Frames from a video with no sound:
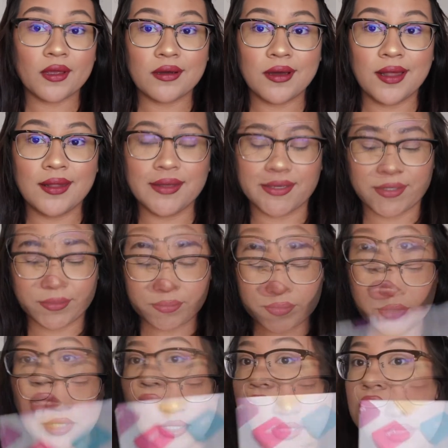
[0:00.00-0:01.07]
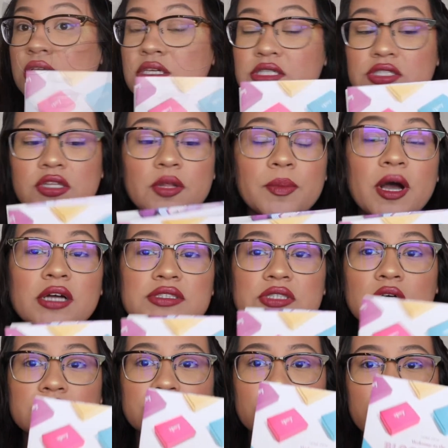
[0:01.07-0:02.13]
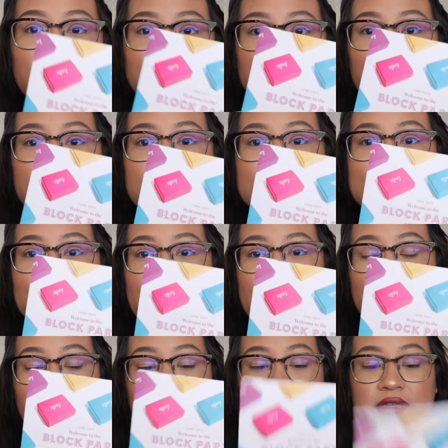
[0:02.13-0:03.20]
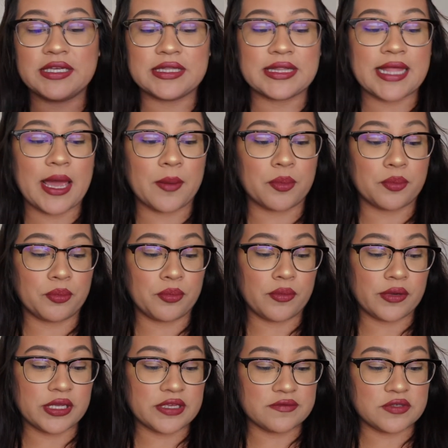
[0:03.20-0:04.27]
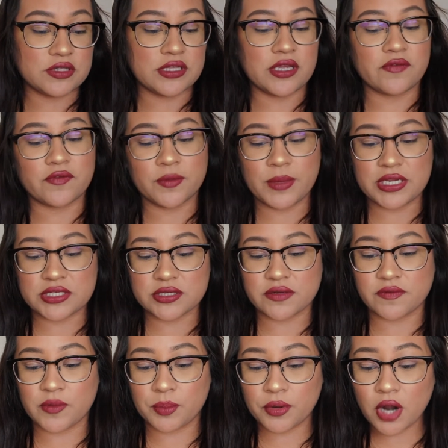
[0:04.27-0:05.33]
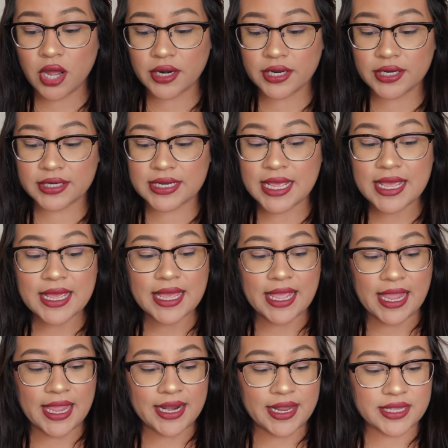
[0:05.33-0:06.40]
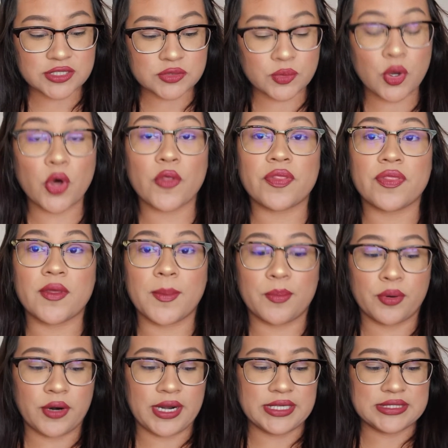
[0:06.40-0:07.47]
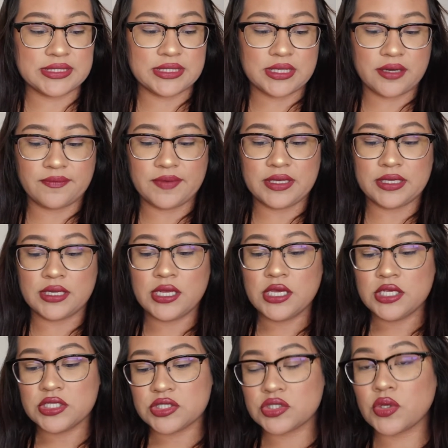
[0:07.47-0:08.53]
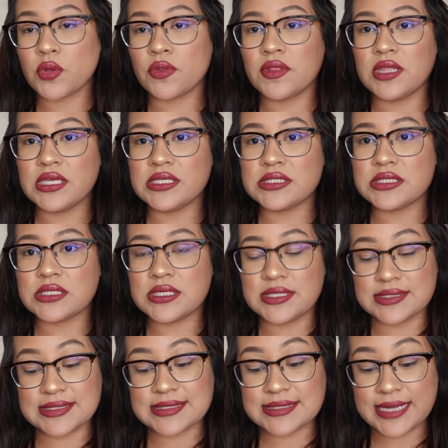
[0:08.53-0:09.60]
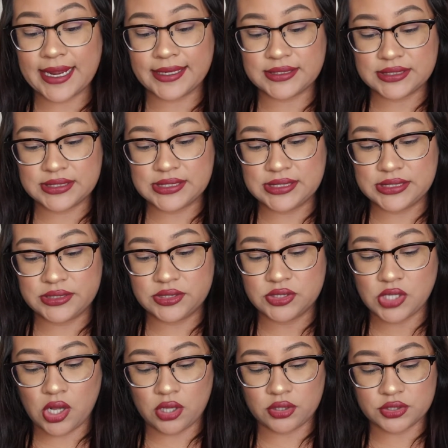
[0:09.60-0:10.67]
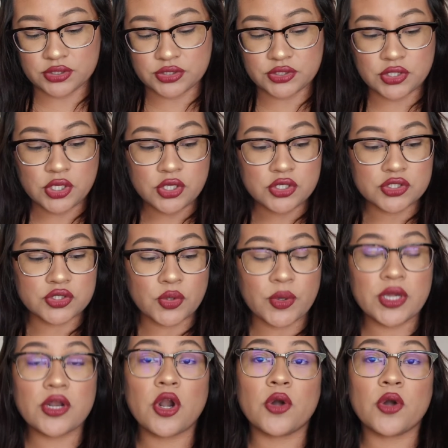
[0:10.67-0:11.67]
I like it. So the box also comes with this pamphlet that gives you the information of the product and as well the pricing of it. So this is $19. So